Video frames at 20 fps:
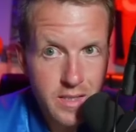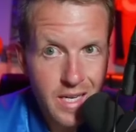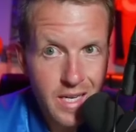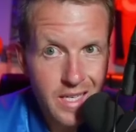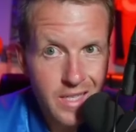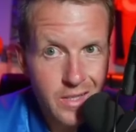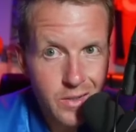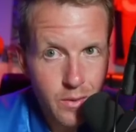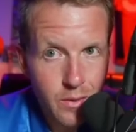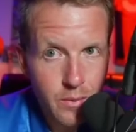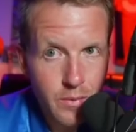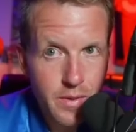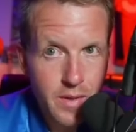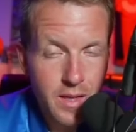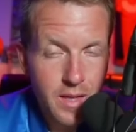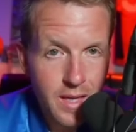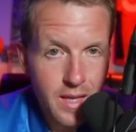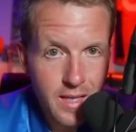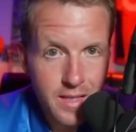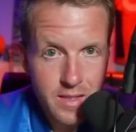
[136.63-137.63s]
I don't
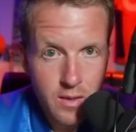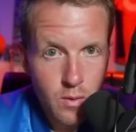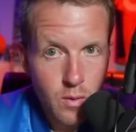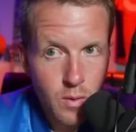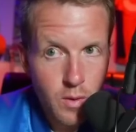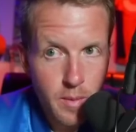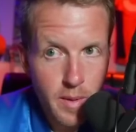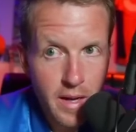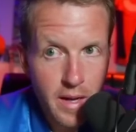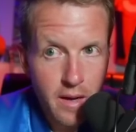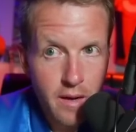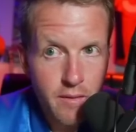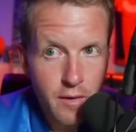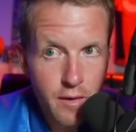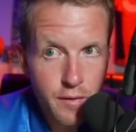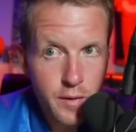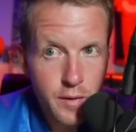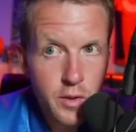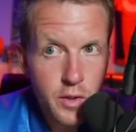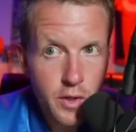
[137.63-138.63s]
think that's the quarterback of our
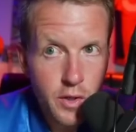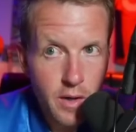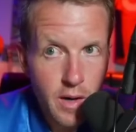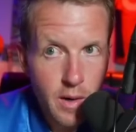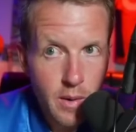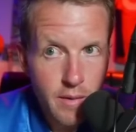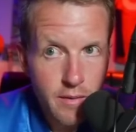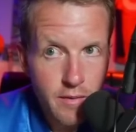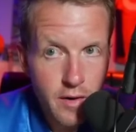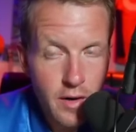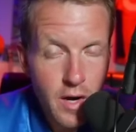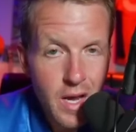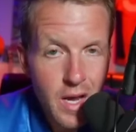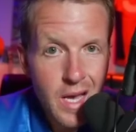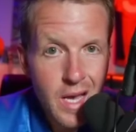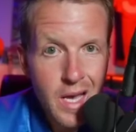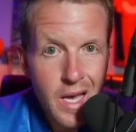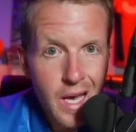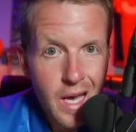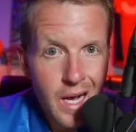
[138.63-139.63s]
future. However,
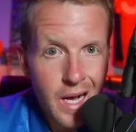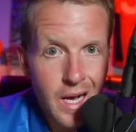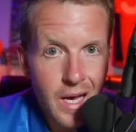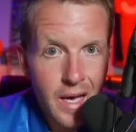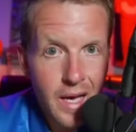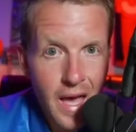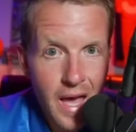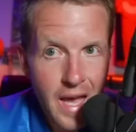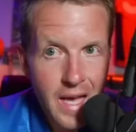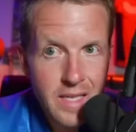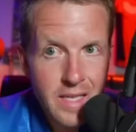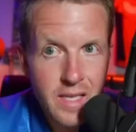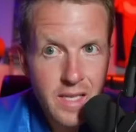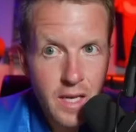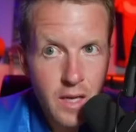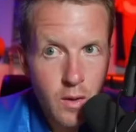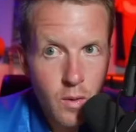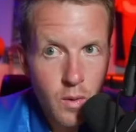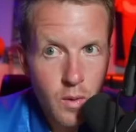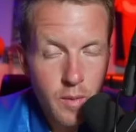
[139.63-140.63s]
as
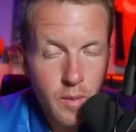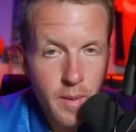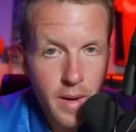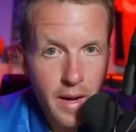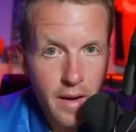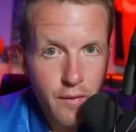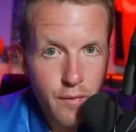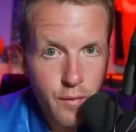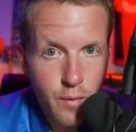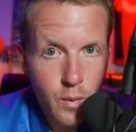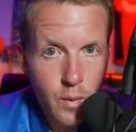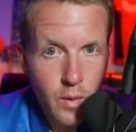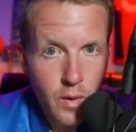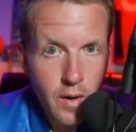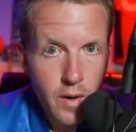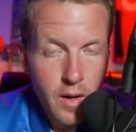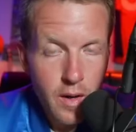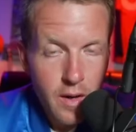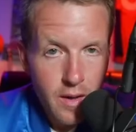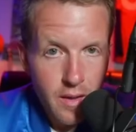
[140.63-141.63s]
a quarterback for
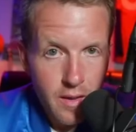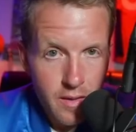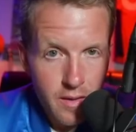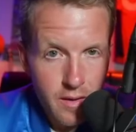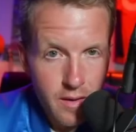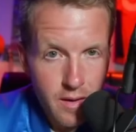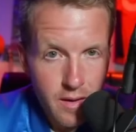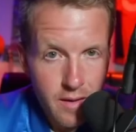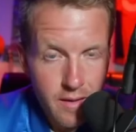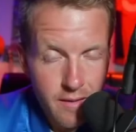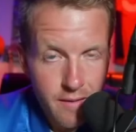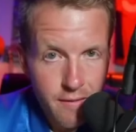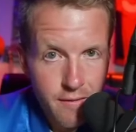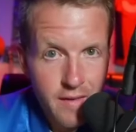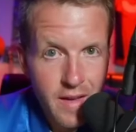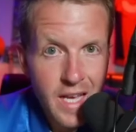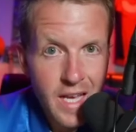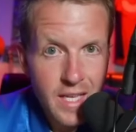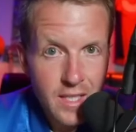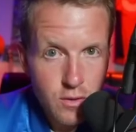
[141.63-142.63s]
the
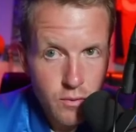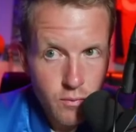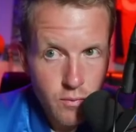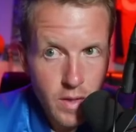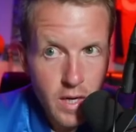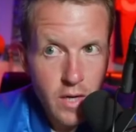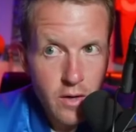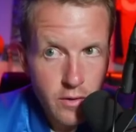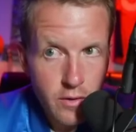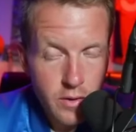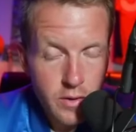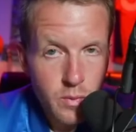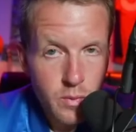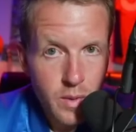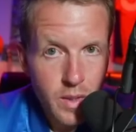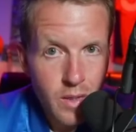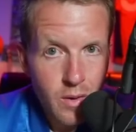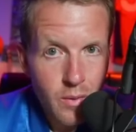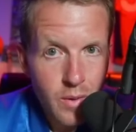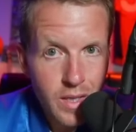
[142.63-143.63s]
Vegas Raiders,
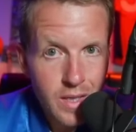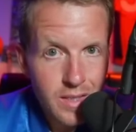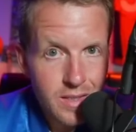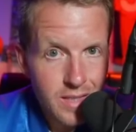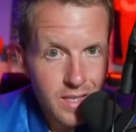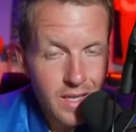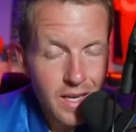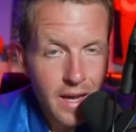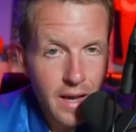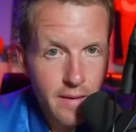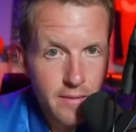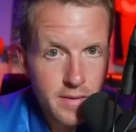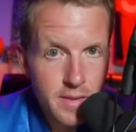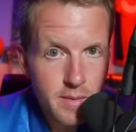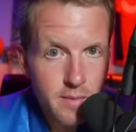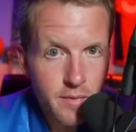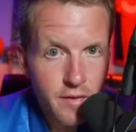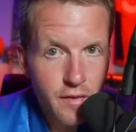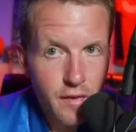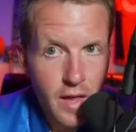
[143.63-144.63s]
we know he did have
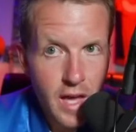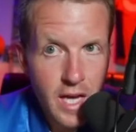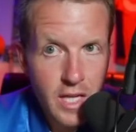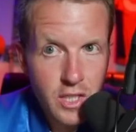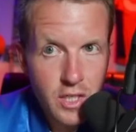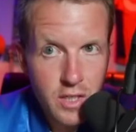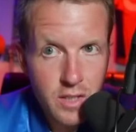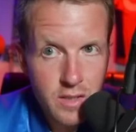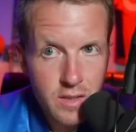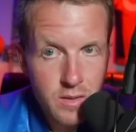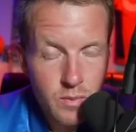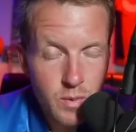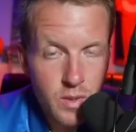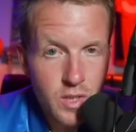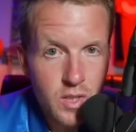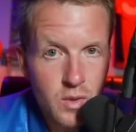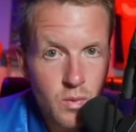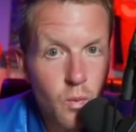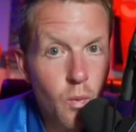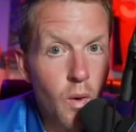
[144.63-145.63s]
some flashes, which
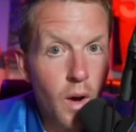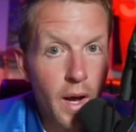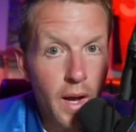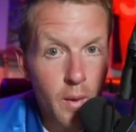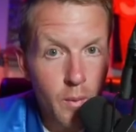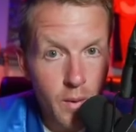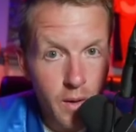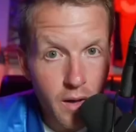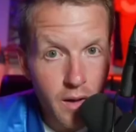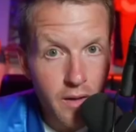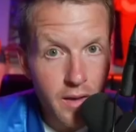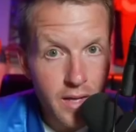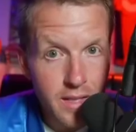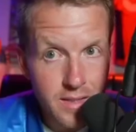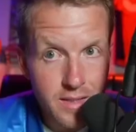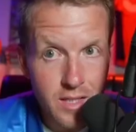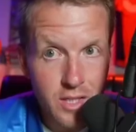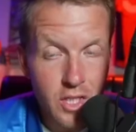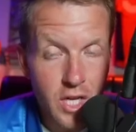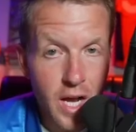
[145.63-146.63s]
is why we all had
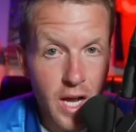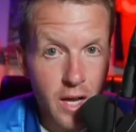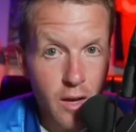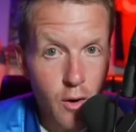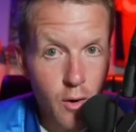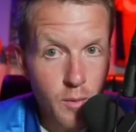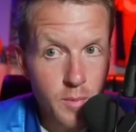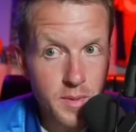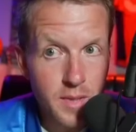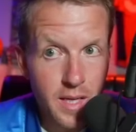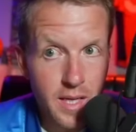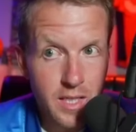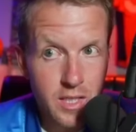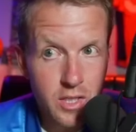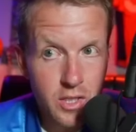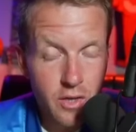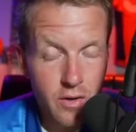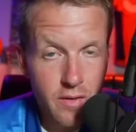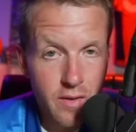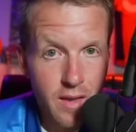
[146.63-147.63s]
such high hopes
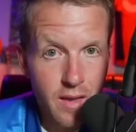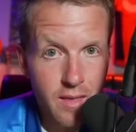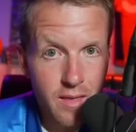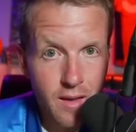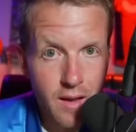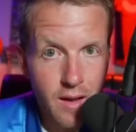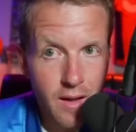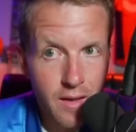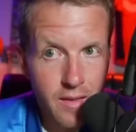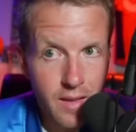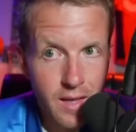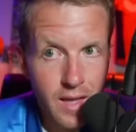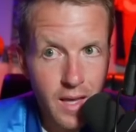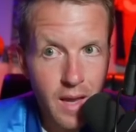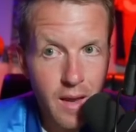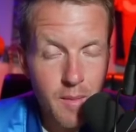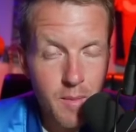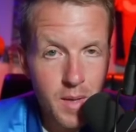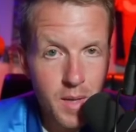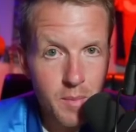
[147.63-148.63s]
last year that the
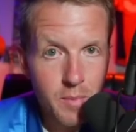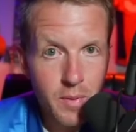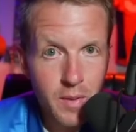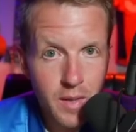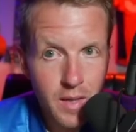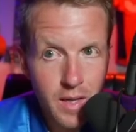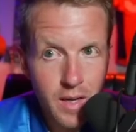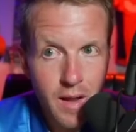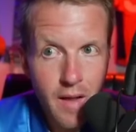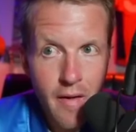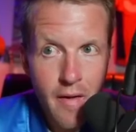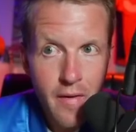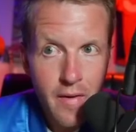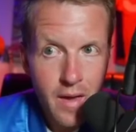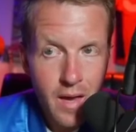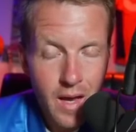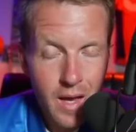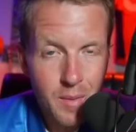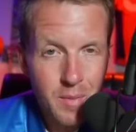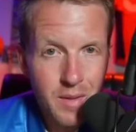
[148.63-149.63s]
game he played,
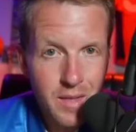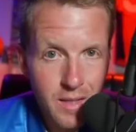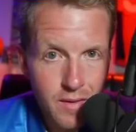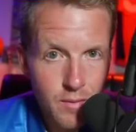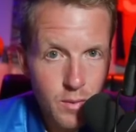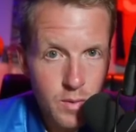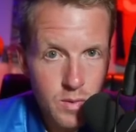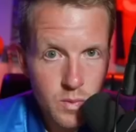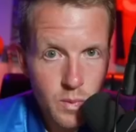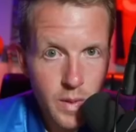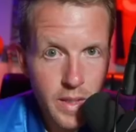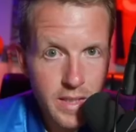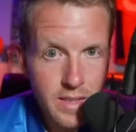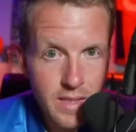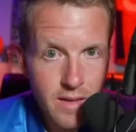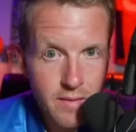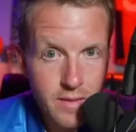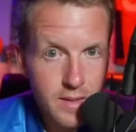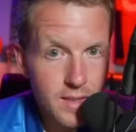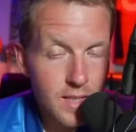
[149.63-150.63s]
I believe it was week
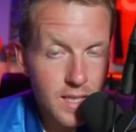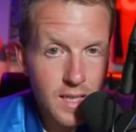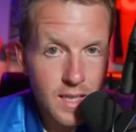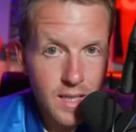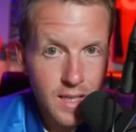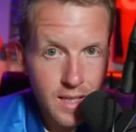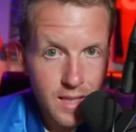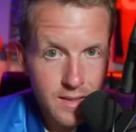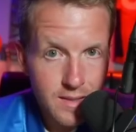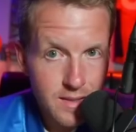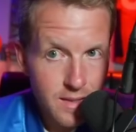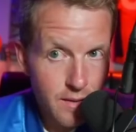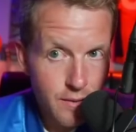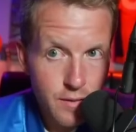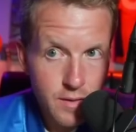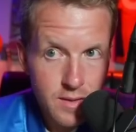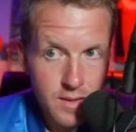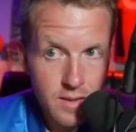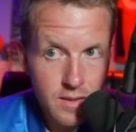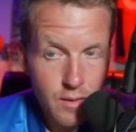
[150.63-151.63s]
17 against San
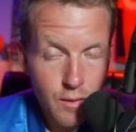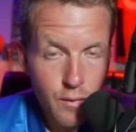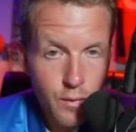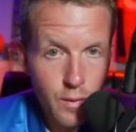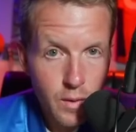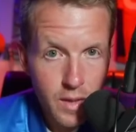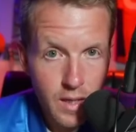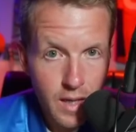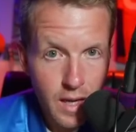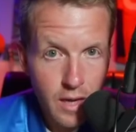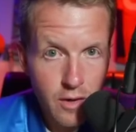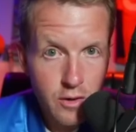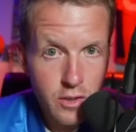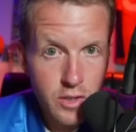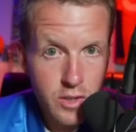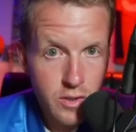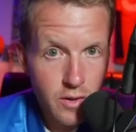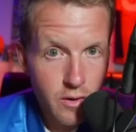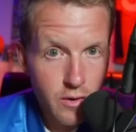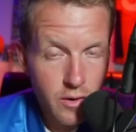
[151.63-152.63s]
Francisco 49ers
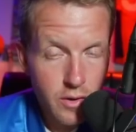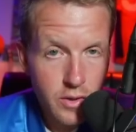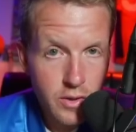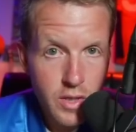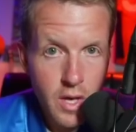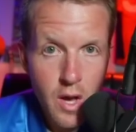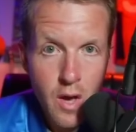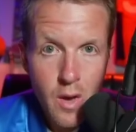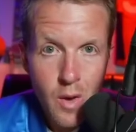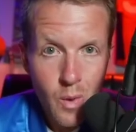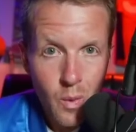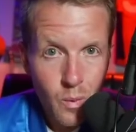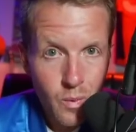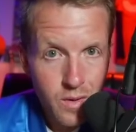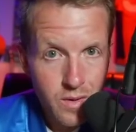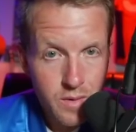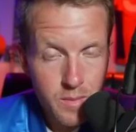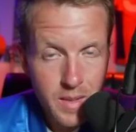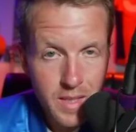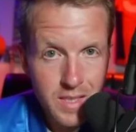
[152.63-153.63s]
starters, one
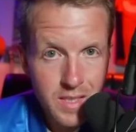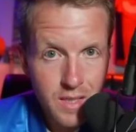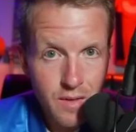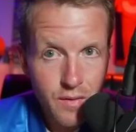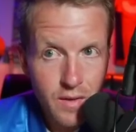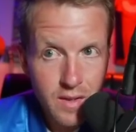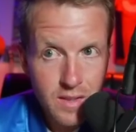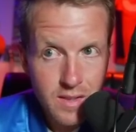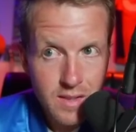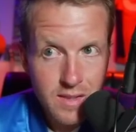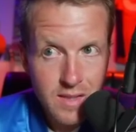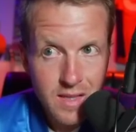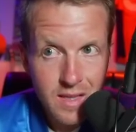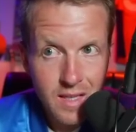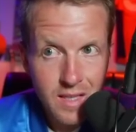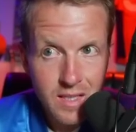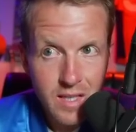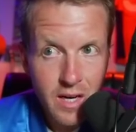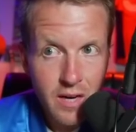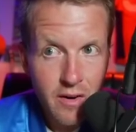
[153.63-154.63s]
of the best defenses in the
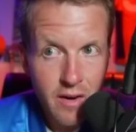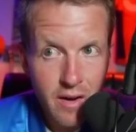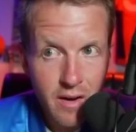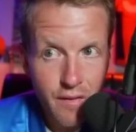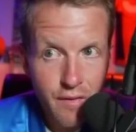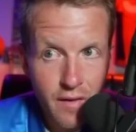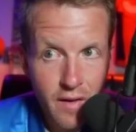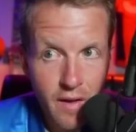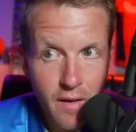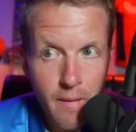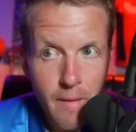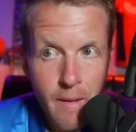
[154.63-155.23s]
entire NFL.